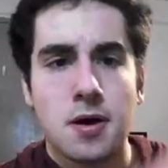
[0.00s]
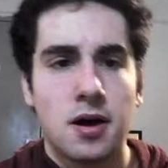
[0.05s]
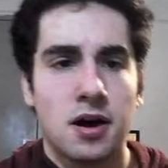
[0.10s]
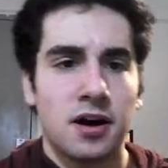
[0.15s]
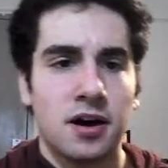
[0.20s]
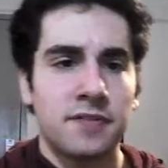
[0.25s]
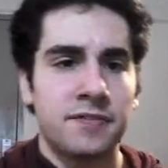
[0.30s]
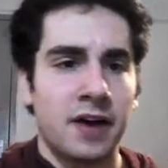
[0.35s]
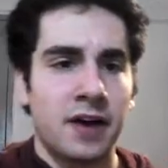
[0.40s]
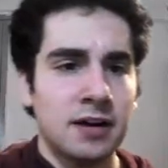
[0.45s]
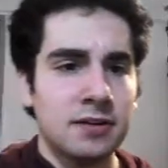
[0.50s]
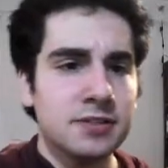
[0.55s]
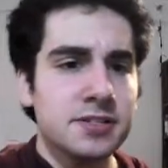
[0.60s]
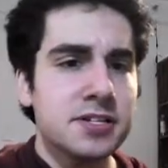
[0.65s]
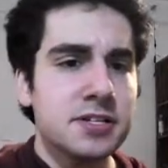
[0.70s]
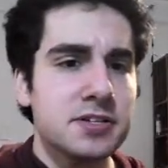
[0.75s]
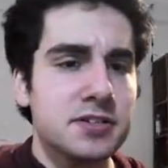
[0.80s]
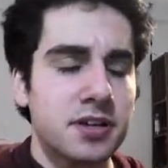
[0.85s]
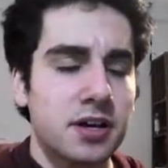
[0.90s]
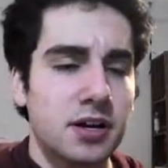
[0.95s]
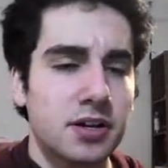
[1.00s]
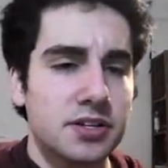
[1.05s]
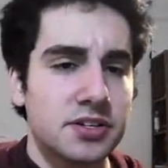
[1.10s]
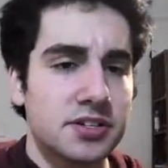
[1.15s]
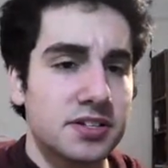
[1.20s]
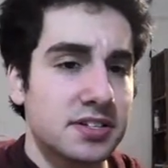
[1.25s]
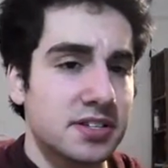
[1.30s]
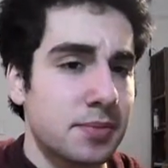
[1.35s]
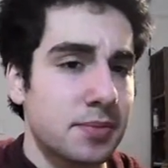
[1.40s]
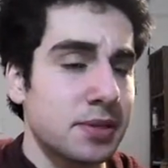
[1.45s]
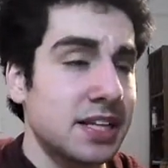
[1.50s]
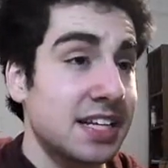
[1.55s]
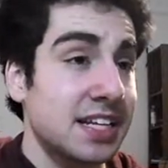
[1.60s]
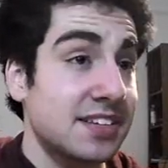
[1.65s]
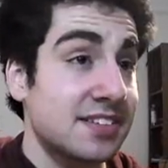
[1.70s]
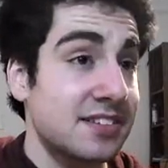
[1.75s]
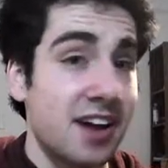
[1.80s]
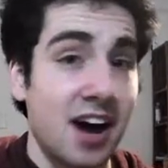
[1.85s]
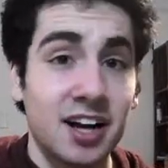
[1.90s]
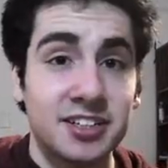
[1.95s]
a virus is something that's
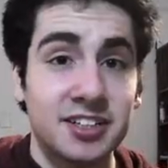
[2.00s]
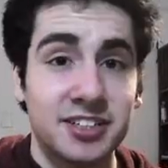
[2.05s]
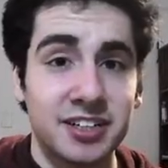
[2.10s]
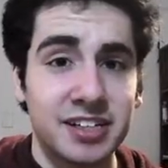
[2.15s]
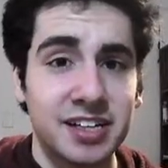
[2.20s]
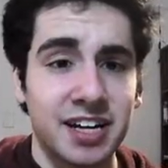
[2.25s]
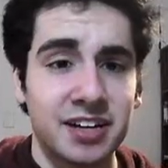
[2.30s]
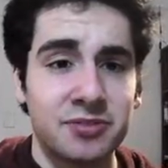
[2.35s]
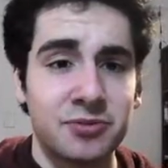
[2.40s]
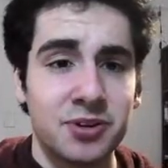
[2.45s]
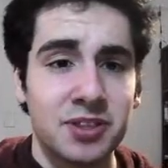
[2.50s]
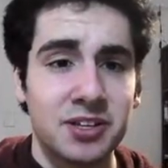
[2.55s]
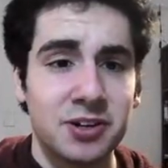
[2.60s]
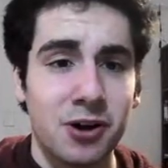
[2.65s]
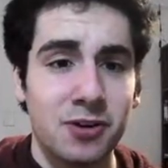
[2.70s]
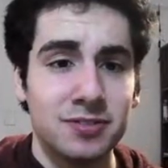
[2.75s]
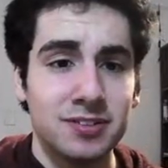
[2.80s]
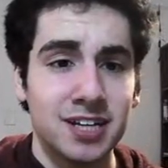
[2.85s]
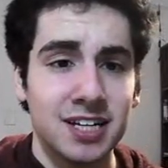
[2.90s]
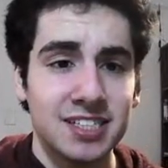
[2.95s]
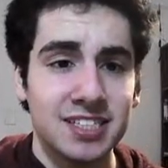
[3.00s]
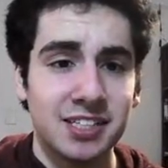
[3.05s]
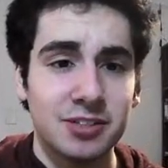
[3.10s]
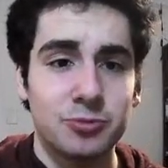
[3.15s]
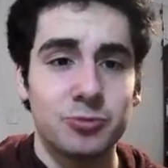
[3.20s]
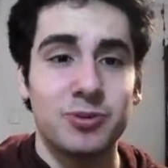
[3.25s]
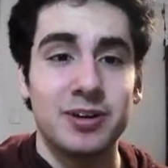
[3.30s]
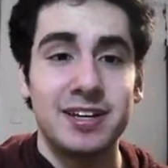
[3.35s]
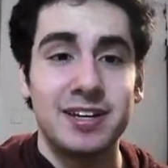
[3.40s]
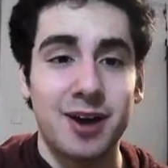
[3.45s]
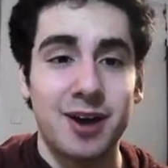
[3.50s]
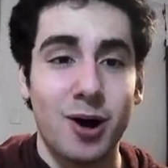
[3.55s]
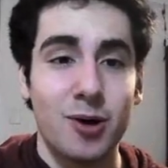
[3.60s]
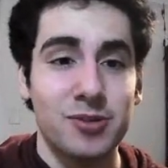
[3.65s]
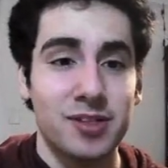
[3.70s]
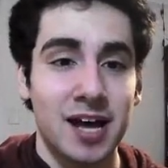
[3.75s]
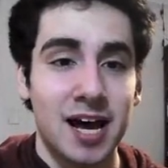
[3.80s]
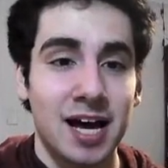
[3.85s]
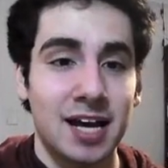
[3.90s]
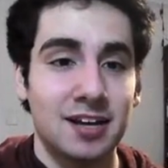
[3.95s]
not good, and with COVID 19, we know
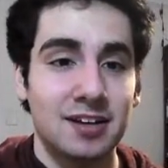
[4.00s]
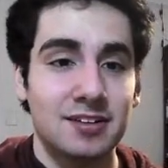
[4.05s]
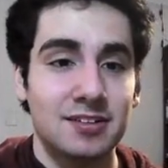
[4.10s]
that.